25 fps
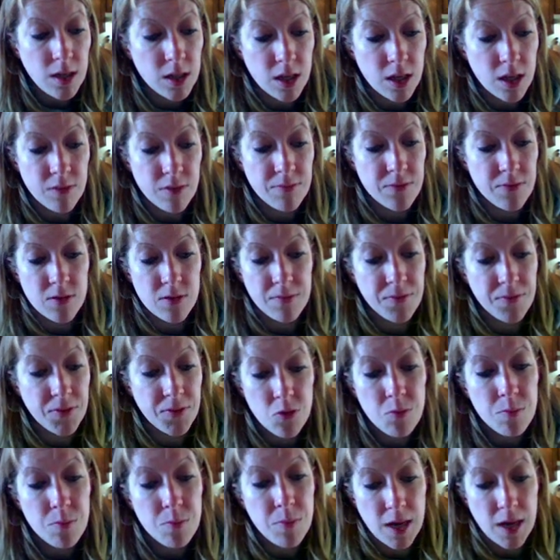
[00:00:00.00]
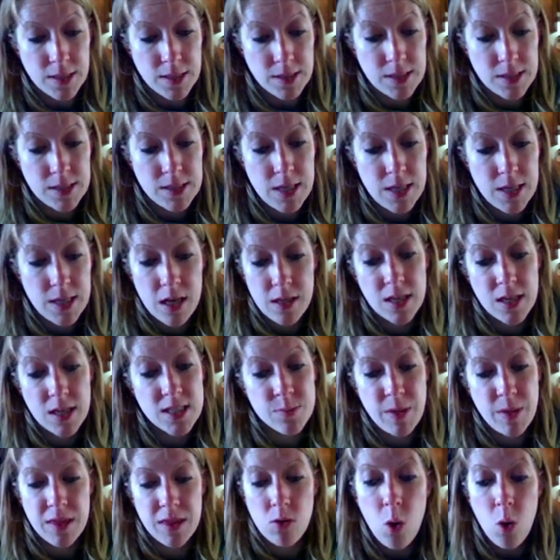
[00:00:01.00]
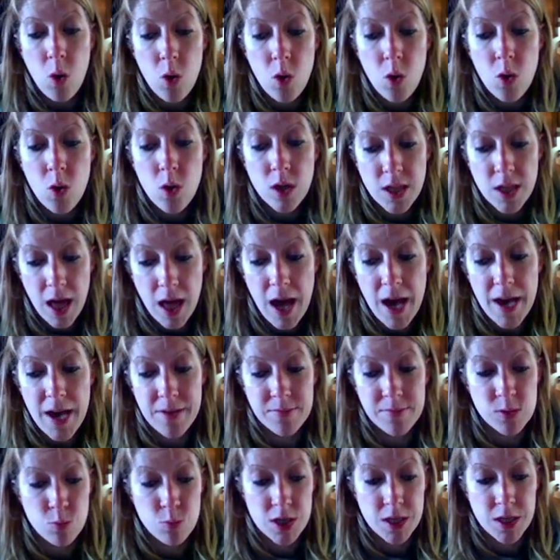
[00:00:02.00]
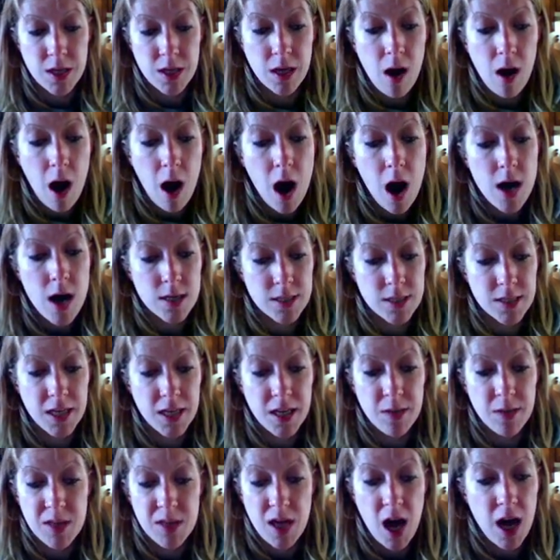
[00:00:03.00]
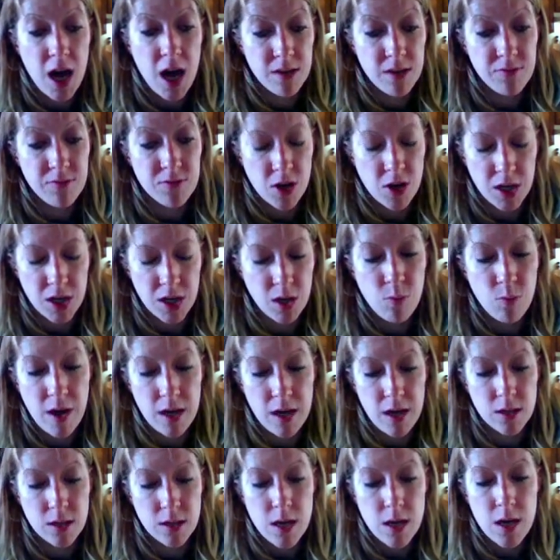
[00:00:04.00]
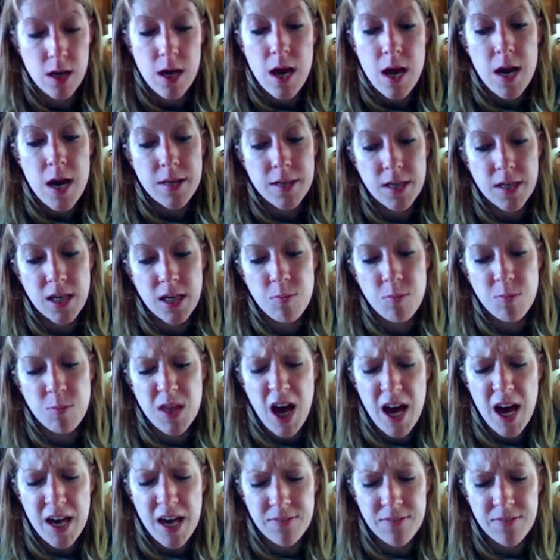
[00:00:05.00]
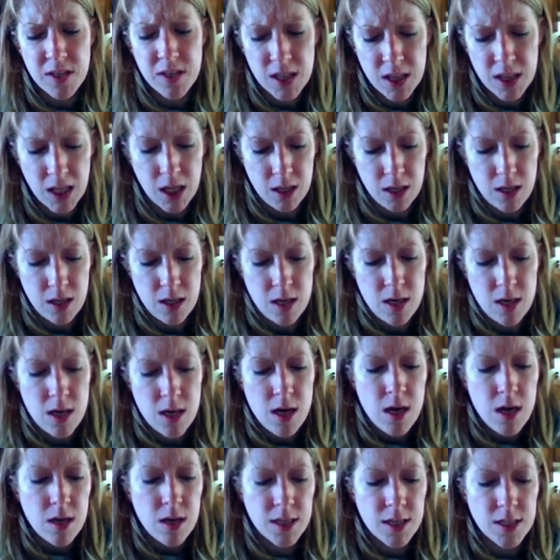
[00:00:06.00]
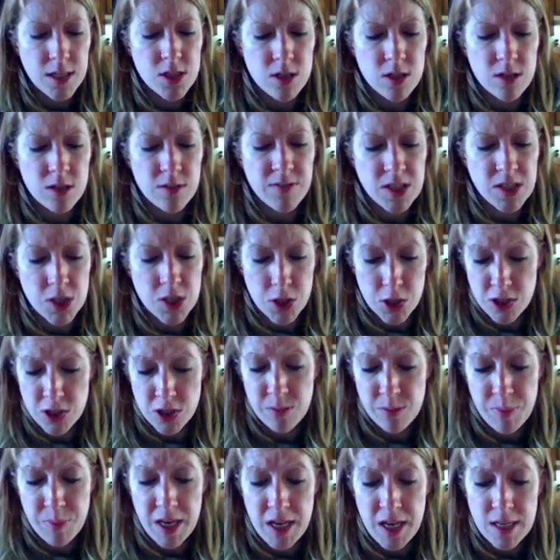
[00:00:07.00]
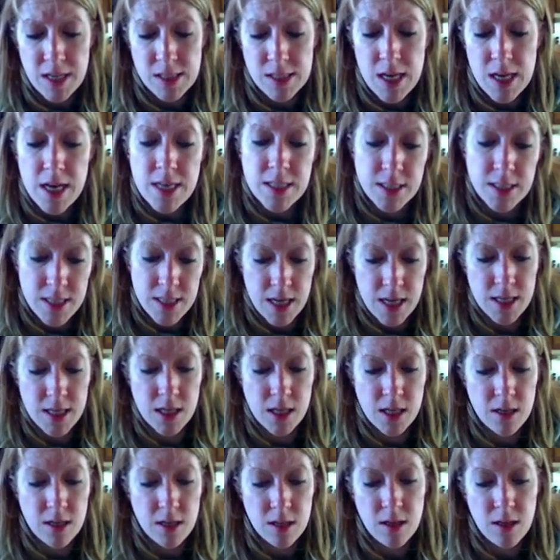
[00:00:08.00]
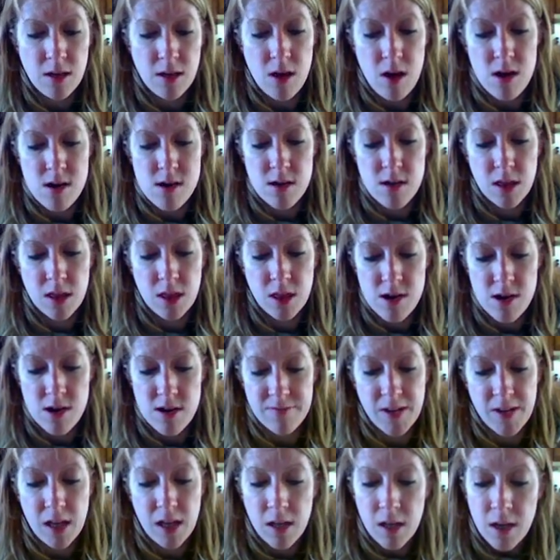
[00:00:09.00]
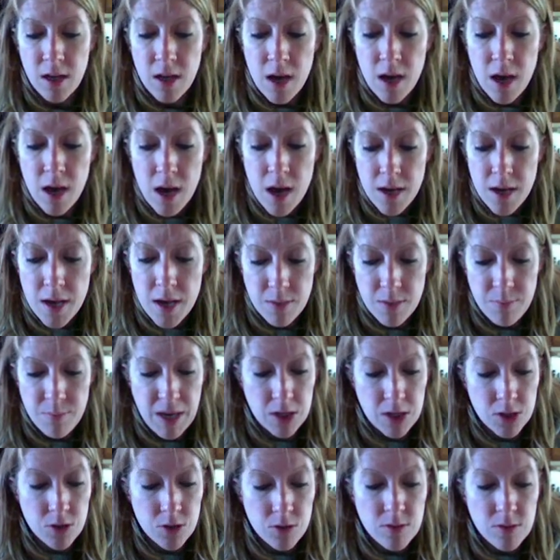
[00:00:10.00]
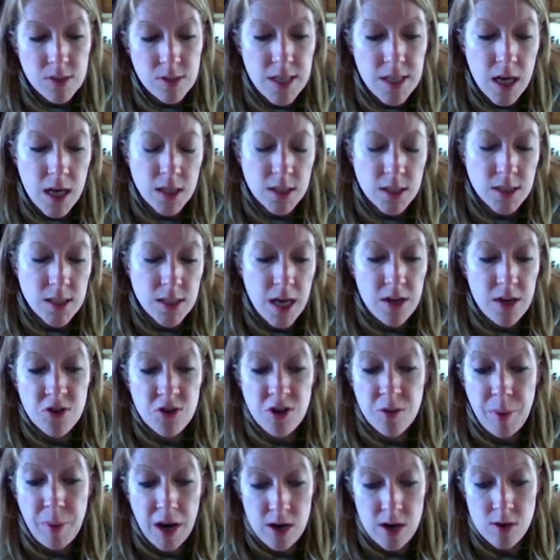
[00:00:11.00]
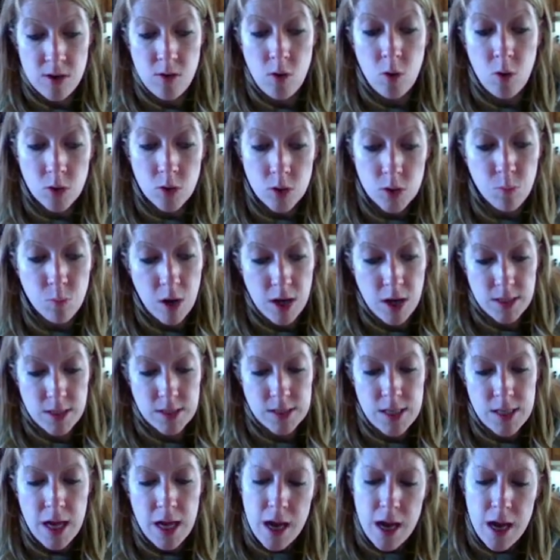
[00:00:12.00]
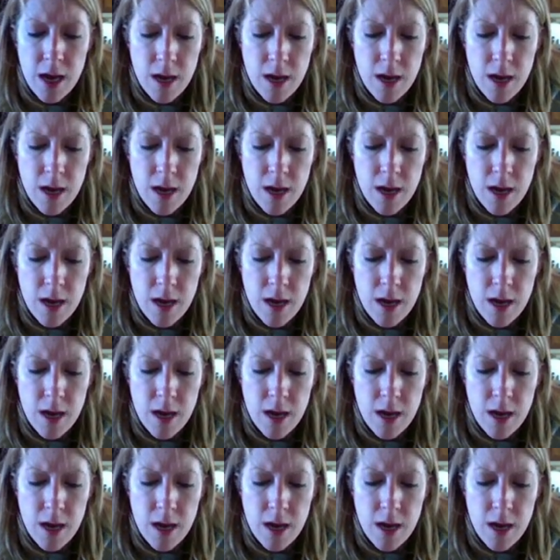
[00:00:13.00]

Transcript: live for a few months, and they spend their whole lives working hard to keep the hive running well. They keep the hive clean. They serve as nurse bees, tending to the larvae. They make new cells and repair old ones,